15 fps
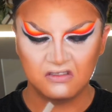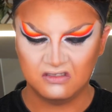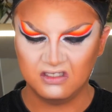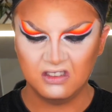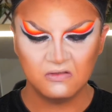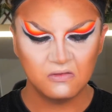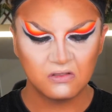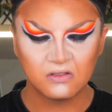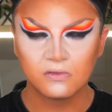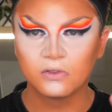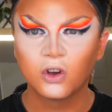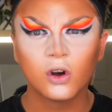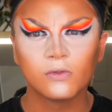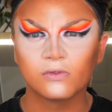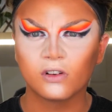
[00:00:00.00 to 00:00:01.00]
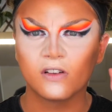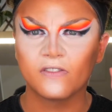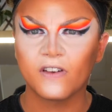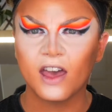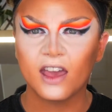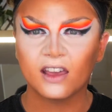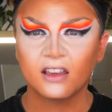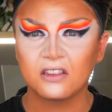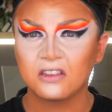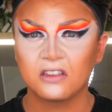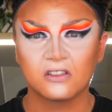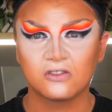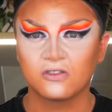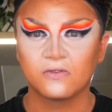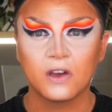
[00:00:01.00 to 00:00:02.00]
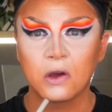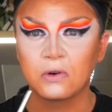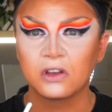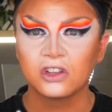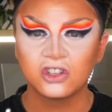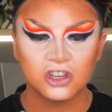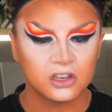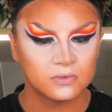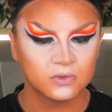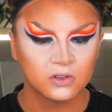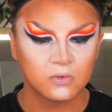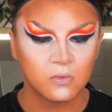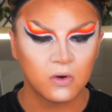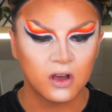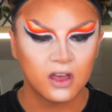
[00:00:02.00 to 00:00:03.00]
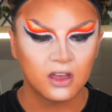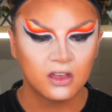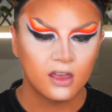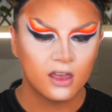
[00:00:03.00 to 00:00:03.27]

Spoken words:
This one's from Cover FX, I just found it cheap somewhere.